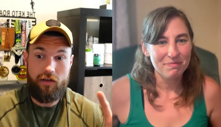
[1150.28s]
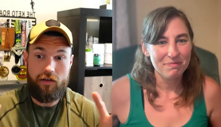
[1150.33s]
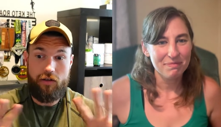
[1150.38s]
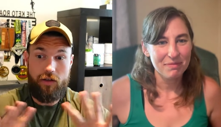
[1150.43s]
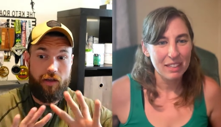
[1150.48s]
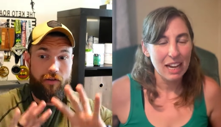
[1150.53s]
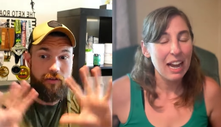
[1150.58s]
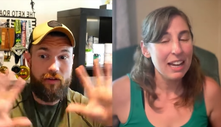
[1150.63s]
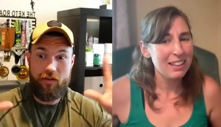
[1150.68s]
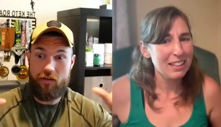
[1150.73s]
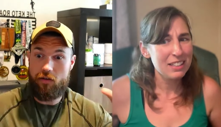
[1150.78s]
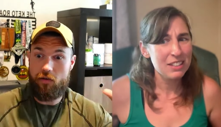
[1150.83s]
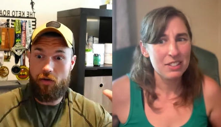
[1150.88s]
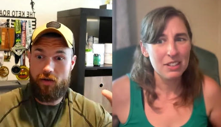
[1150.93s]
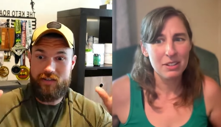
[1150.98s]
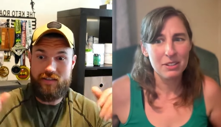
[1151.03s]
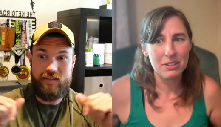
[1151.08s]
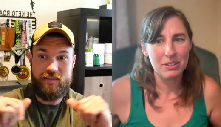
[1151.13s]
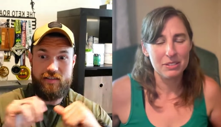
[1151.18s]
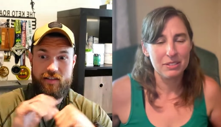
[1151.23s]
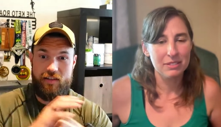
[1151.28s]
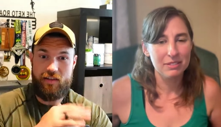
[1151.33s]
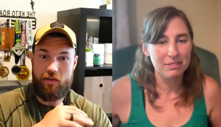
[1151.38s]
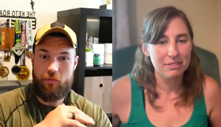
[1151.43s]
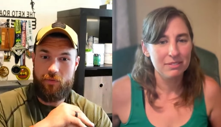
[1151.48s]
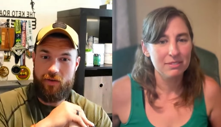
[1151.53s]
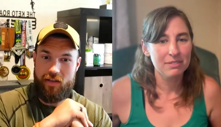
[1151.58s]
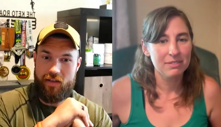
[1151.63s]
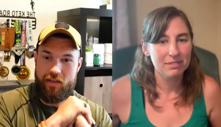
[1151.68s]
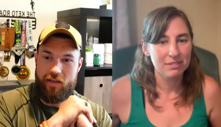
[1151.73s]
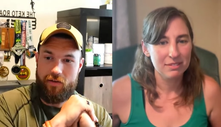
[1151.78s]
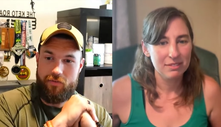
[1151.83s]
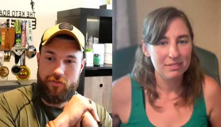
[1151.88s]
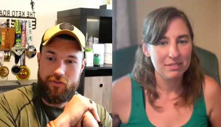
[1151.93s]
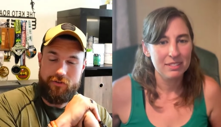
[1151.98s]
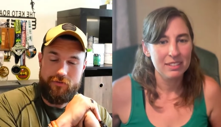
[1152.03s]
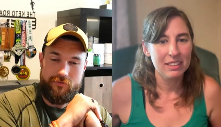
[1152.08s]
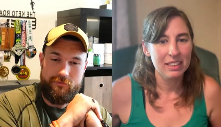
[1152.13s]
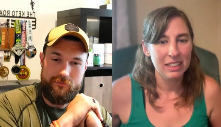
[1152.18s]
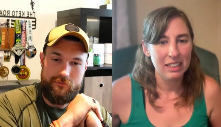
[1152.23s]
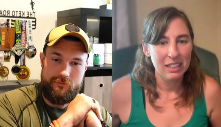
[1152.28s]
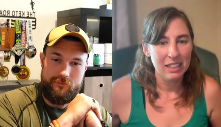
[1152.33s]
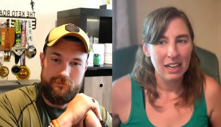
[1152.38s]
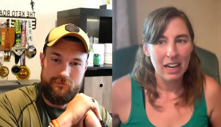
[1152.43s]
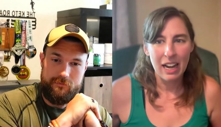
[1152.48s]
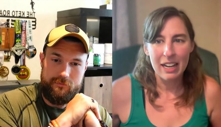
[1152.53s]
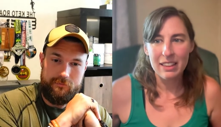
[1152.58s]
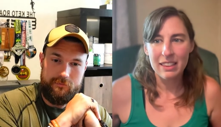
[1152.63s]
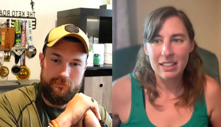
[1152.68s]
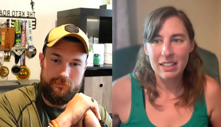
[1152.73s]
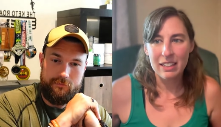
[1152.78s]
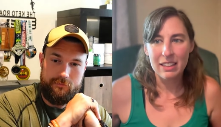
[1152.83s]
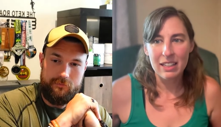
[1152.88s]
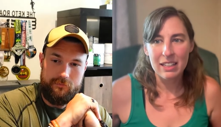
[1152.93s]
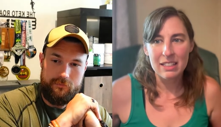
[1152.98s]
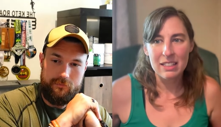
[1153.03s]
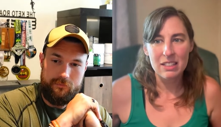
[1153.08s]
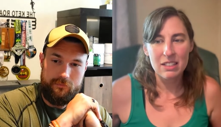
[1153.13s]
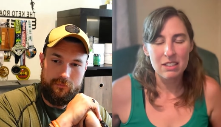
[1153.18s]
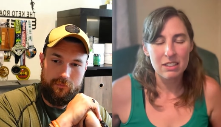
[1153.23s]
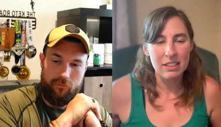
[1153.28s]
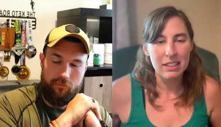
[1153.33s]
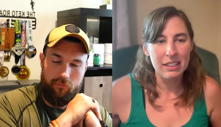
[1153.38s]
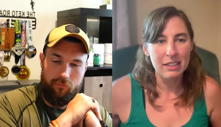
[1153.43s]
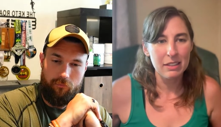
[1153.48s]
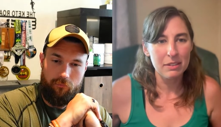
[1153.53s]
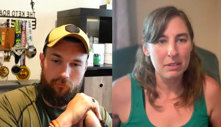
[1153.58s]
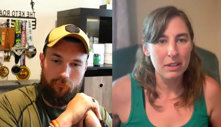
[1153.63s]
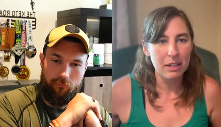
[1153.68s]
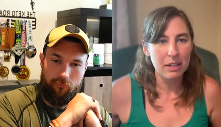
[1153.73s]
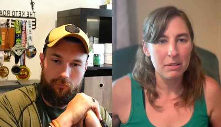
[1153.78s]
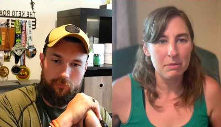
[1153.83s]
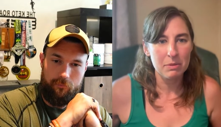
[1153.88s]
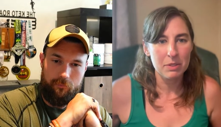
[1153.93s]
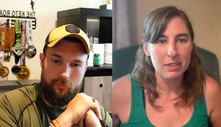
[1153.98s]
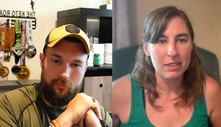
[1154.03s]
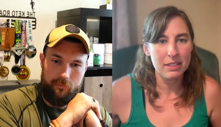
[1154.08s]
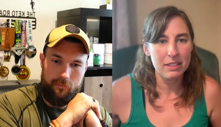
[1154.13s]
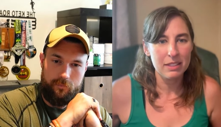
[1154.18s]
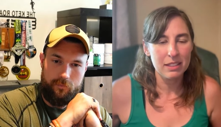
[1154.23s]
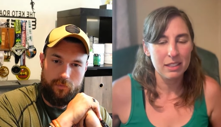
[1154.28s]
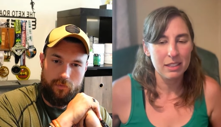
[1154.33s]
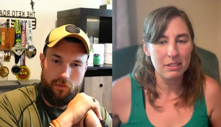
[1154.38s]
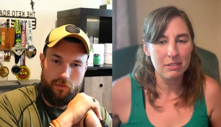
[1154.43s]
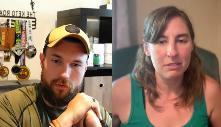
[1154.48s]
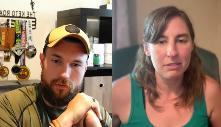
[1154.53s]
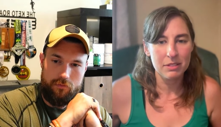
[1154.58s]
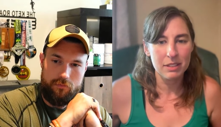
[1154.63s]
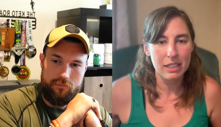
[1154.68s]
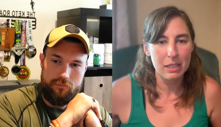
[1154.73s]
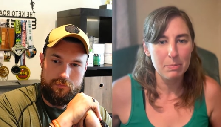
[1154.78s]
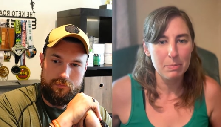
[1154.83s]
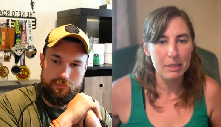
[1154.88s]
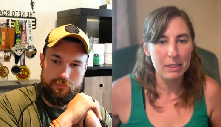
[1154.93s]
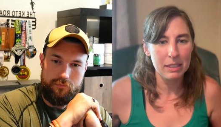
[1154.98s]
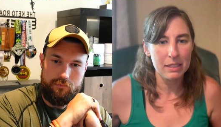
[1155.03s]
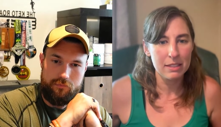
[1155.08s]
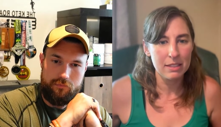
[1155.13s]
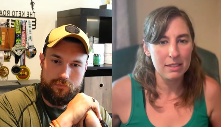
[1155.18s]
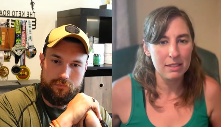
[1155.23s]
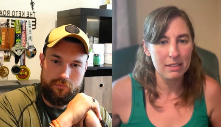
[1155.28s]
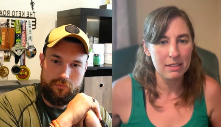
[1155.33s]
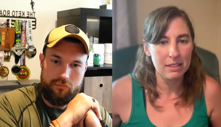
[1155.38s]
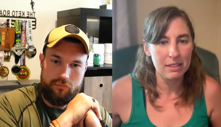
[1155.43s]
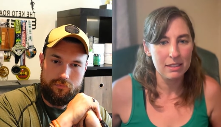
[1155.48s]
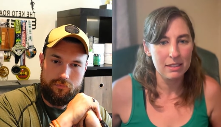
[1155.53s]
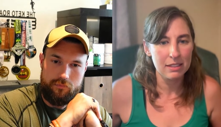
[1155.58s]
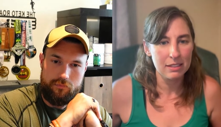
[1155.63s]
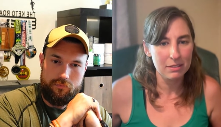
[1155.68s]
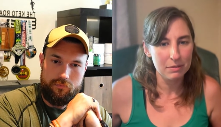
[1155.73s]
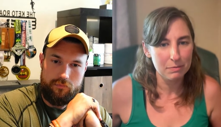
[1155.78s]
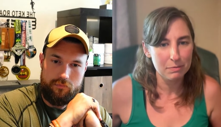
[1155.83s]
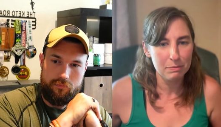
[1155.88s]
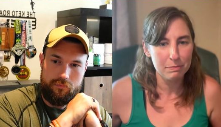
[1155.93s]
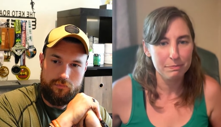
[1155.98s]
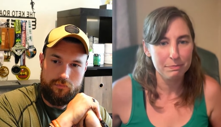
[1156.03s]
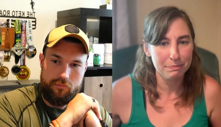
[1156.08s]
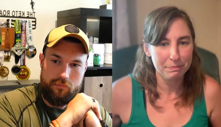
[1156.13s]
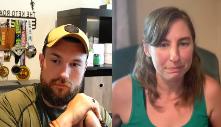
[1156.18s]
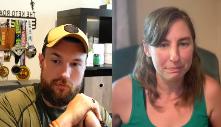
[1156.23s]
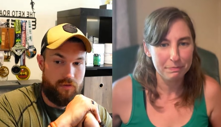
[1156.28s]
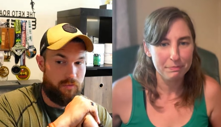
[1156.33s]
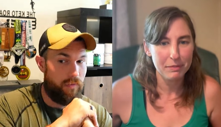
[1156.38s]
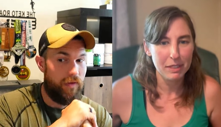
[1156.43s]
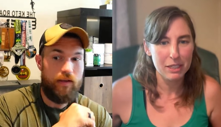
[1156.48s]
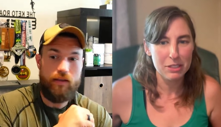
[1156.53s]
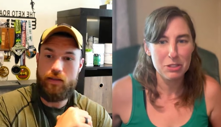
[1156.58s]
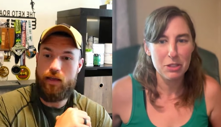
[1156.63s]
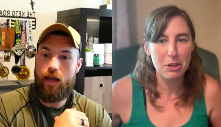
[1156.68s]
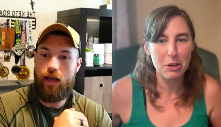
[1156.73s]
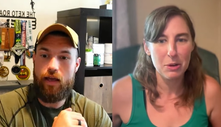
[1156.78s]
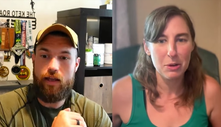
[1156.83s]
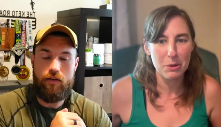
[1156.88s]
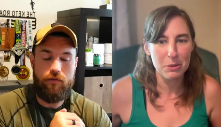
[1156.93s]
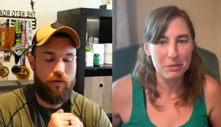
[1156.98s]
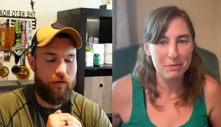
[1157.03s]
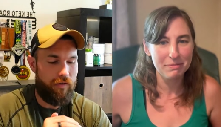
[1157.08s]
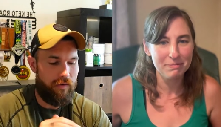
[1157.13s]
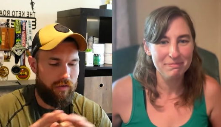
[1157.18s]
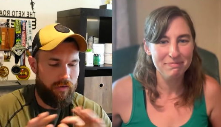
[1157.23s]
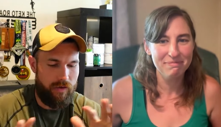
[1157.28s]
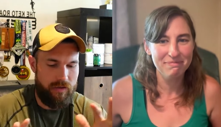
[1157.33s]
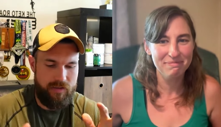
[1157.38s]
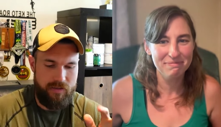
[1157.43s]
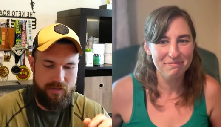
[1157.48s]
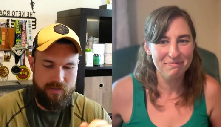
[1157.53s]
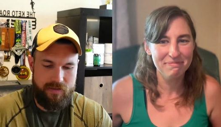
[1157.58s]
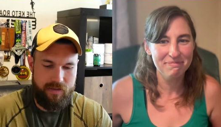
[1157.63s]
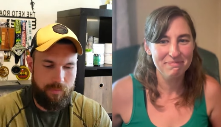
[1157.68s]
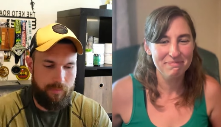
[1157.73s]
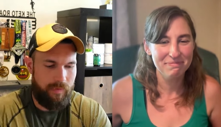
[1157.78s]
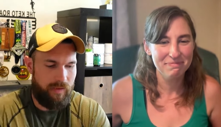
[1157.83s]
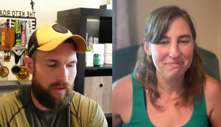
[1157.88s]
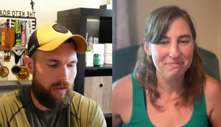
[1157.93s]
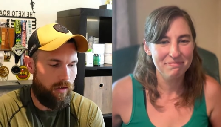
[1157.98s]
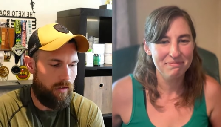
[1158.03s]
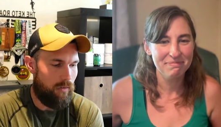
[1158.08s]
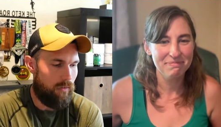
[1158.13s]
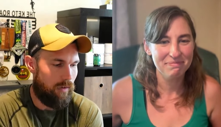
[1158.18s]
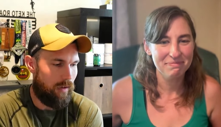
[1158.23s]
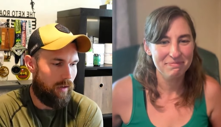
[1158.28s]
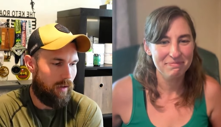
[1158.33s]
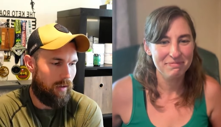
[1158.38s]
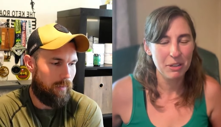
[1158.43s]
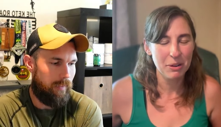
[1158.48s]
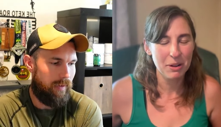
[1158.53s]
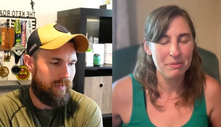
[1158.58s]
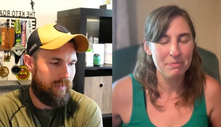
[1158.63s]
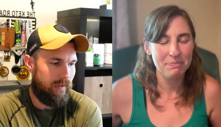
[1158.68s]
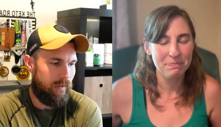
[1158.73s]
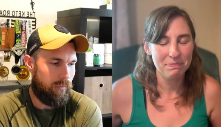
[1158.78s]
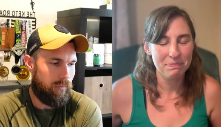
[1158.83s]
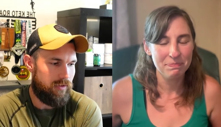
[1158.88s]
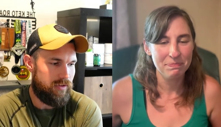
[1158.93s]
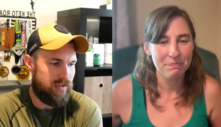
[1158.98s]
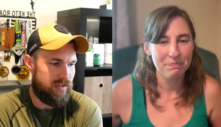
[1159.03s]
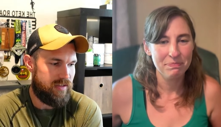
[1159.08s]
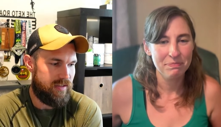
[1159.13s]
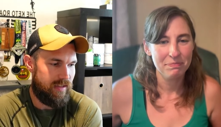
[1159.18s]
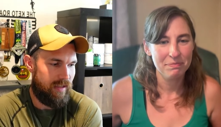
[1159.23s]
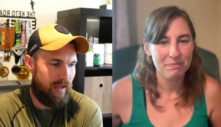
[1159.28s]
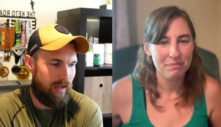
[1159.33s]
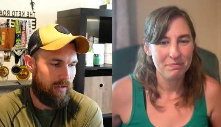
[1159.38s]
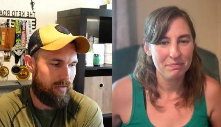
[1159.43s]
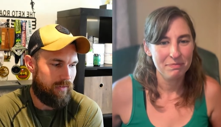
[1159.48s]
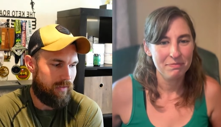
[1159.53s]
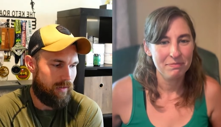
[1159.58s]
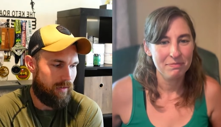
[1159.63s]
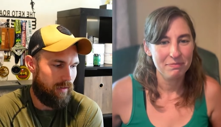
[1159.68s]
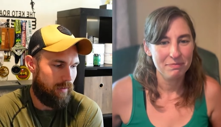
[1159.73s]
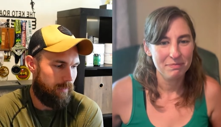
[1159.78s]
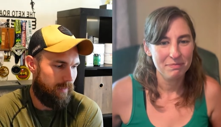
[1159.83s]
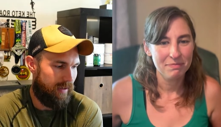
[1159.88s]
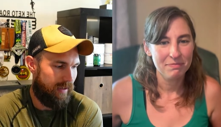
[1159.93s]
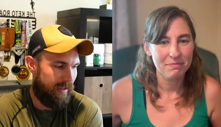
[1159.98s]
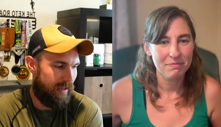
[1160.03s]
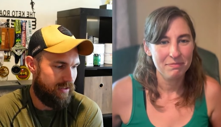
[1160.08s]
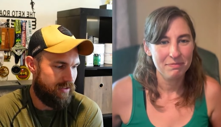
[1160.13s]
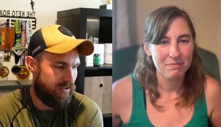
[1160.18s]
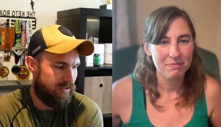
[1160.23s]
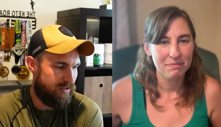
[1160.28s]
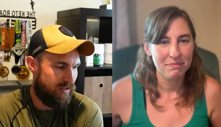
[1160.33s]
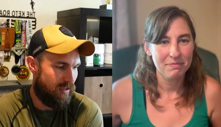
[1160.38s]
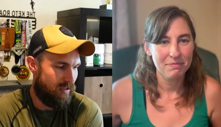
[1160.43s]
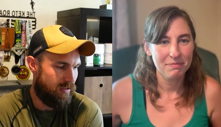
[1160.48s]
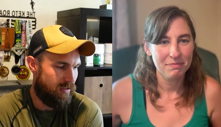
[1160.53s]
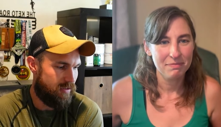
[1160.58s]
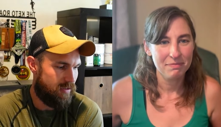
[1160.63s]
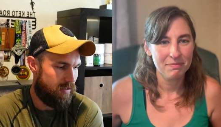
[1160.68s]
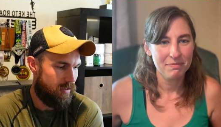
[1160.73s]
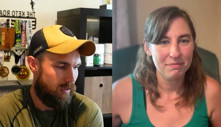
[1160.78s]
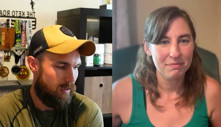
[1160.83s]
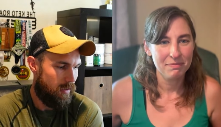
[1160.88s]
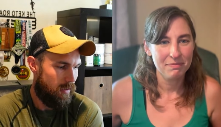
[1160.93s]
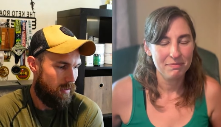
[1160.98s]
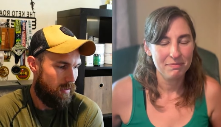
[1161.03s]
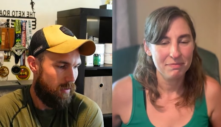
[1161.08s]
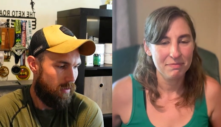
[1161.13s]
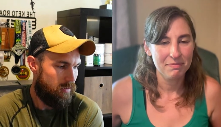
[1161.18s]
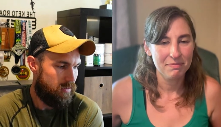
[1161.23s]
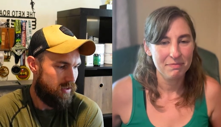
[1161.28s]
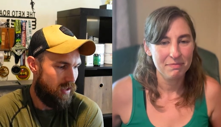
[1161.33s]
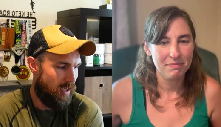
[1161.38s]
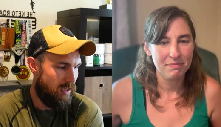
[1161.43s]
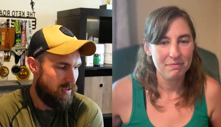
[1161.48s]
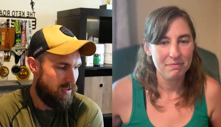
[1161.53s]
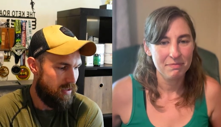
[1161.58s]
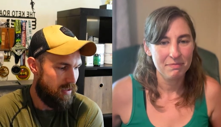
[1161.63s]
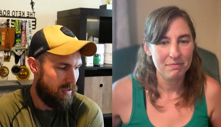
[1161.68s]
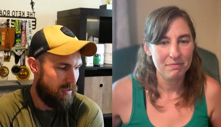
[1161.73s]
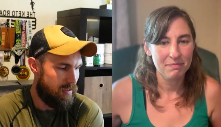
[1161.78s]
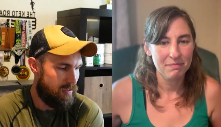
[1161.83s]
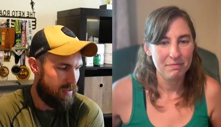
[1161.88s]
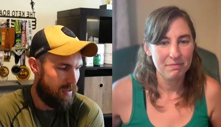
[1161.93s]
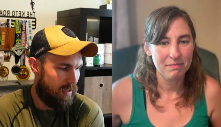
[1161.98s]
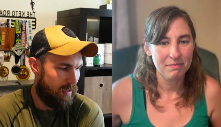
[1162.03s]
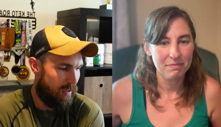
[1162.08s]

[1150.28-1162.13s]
Speaker 1: Do you have any other questions? Know. Anything we didn't cover? I think that's good. Um, just you know, keeping consistent.
Speaker 2: Sweet, yeah. And if you have any questions, let me know. Um, and then we'll just see how the medication change changes and